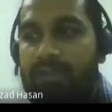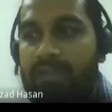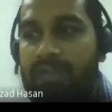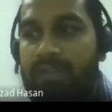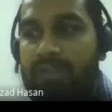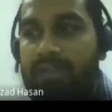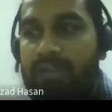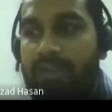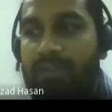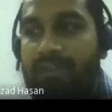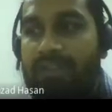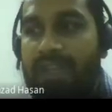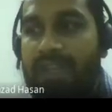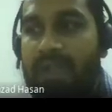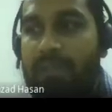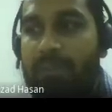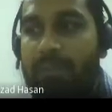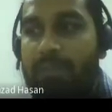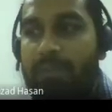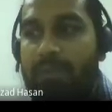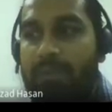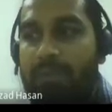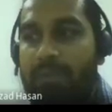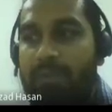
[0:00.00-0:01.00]
Say for
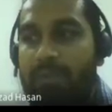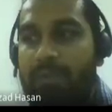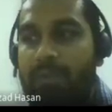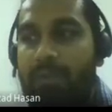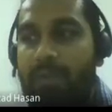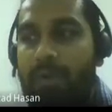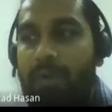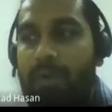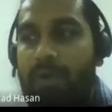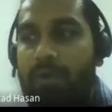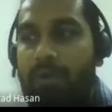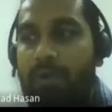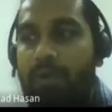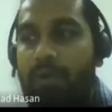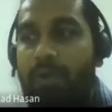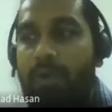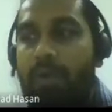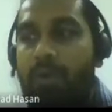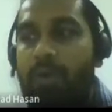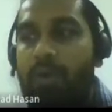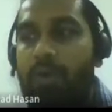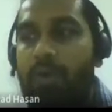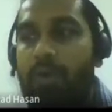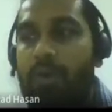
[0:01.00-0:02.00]
example, you want to
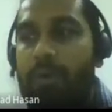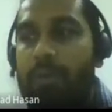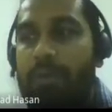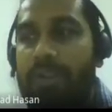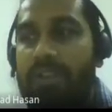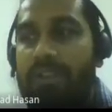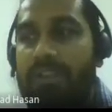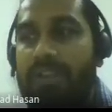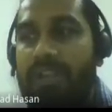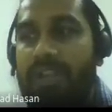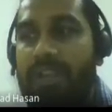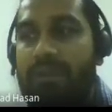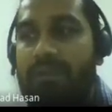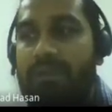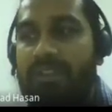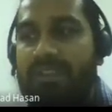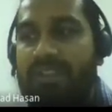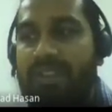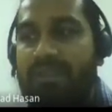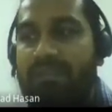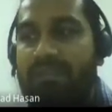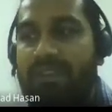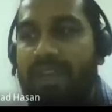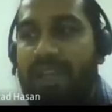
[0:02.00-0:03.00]
load pj with
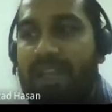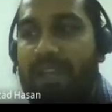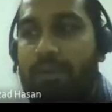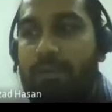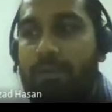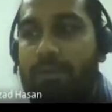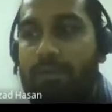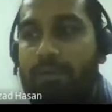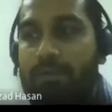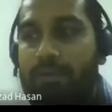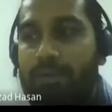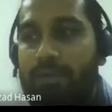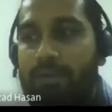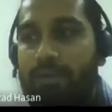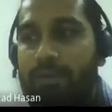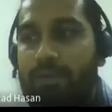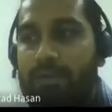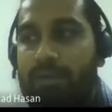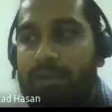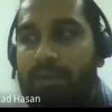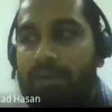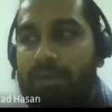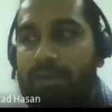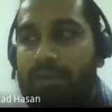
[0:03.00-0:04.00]
some value,
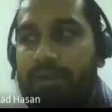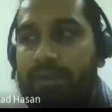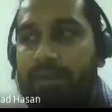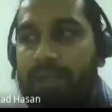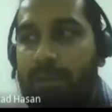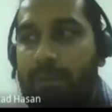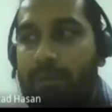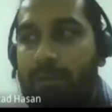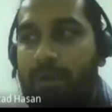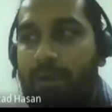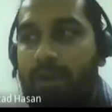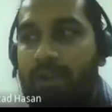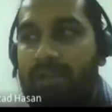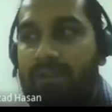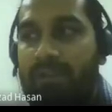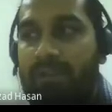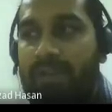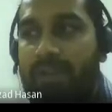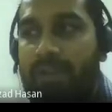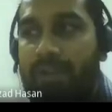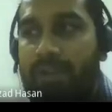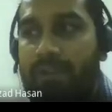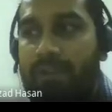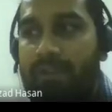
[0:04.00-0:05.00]
some
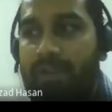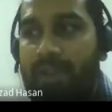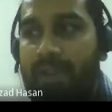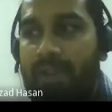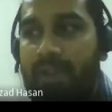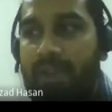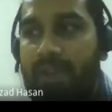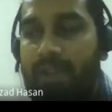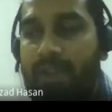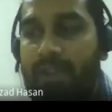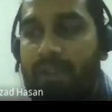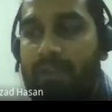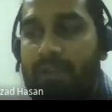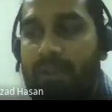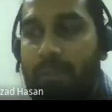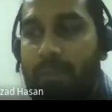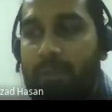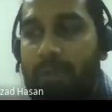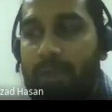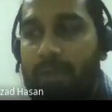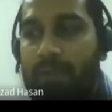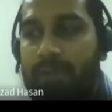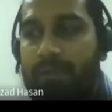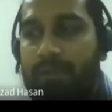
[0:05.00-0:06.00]
constant, say
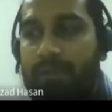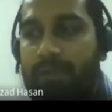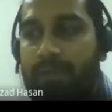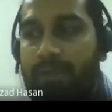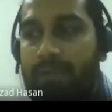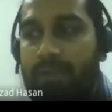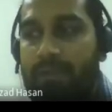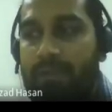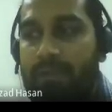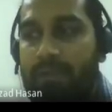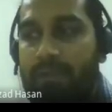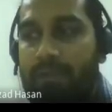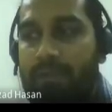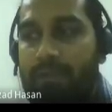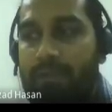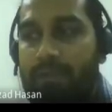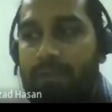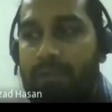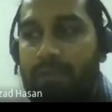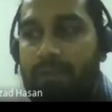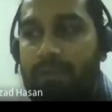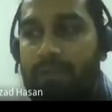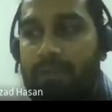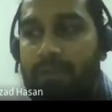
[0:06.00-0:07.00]
some constant.
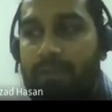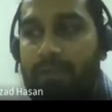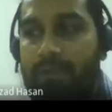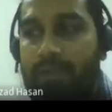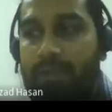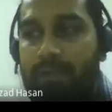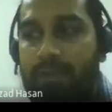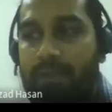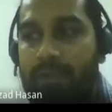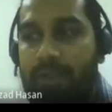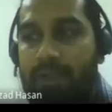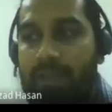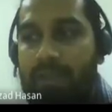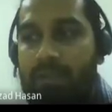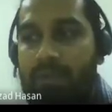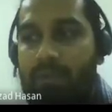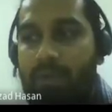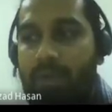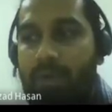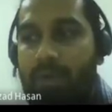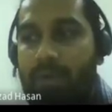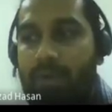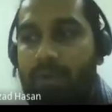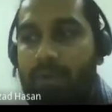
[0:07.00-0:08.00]
Then
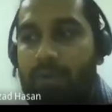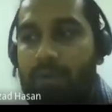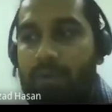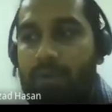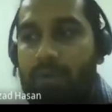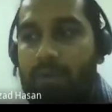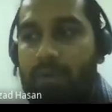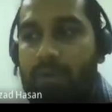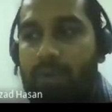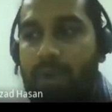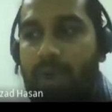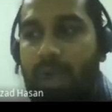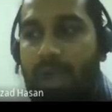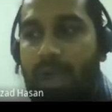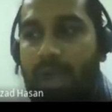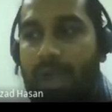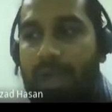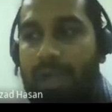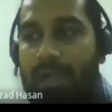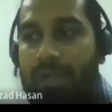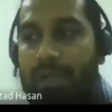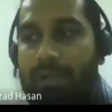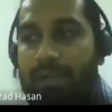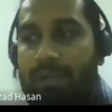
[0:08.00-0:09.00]
you want to
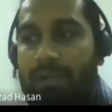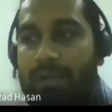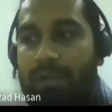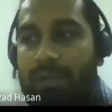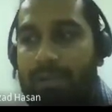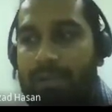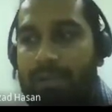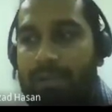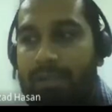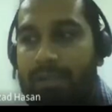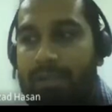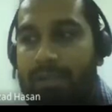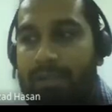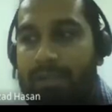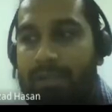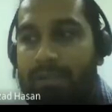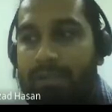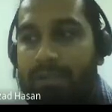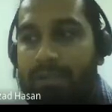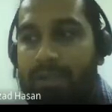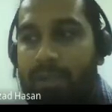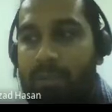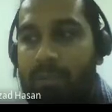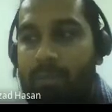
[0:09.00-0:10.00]
add
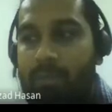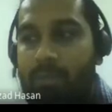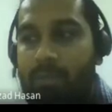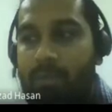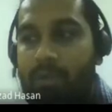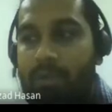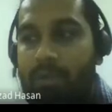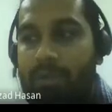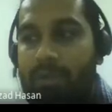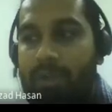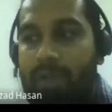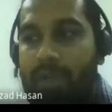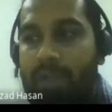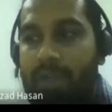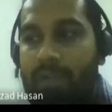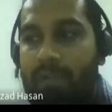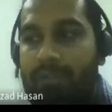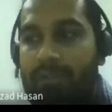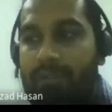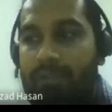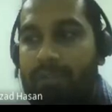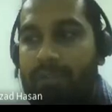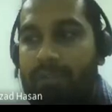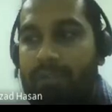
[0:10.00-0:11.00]
some more
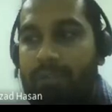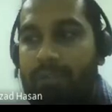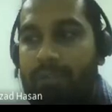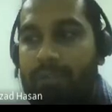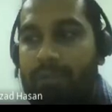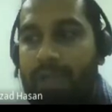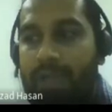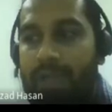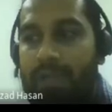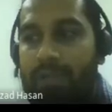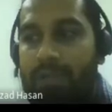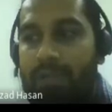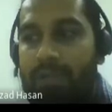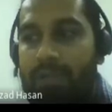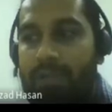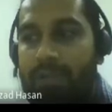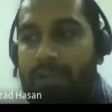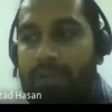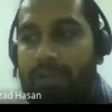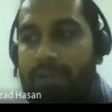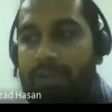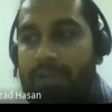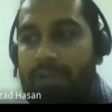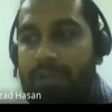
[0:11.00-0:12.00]
things to that
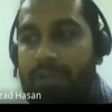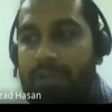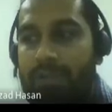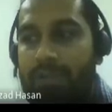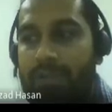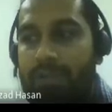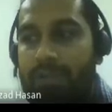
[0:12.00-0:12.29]
constant,